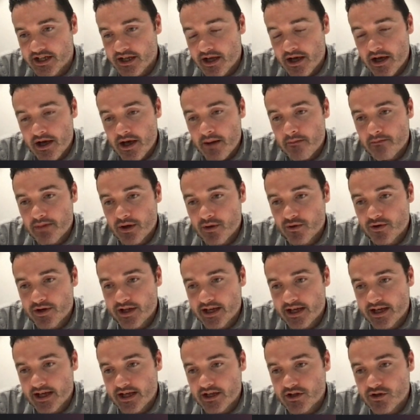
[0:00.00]
and
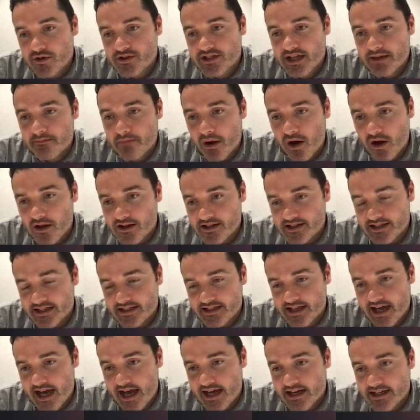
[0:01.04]
building using policy
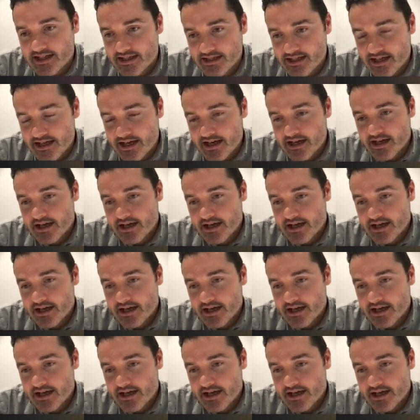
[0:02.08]
tags